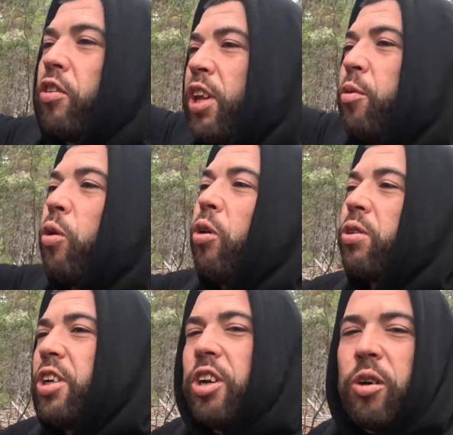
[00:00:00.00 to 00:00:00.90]
on their wall.
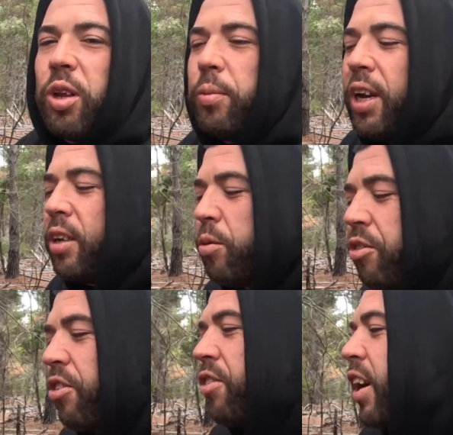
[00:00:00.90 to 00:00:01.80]
You know what I mean? It was
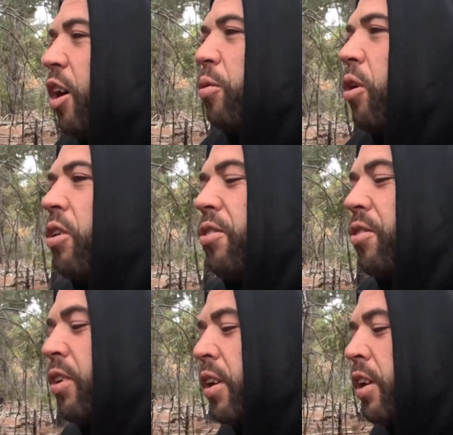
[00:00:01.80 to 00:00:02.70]
just how it
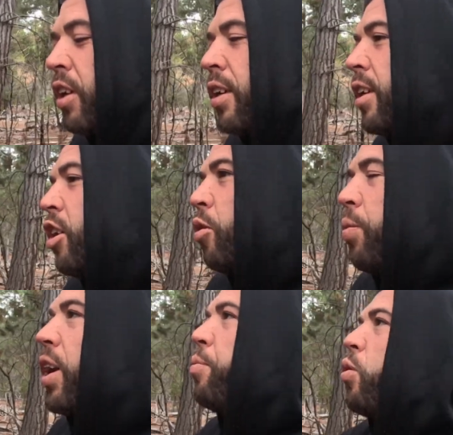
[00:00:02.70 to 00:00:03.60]
was.
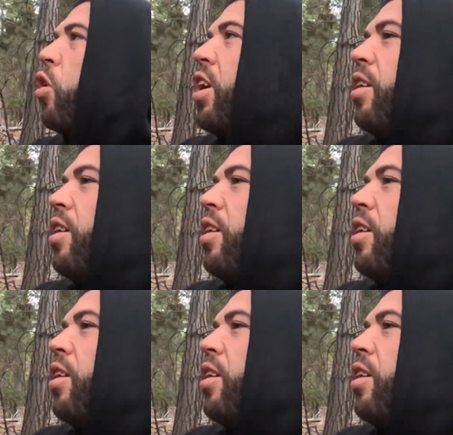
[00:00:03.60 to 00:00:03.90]
People got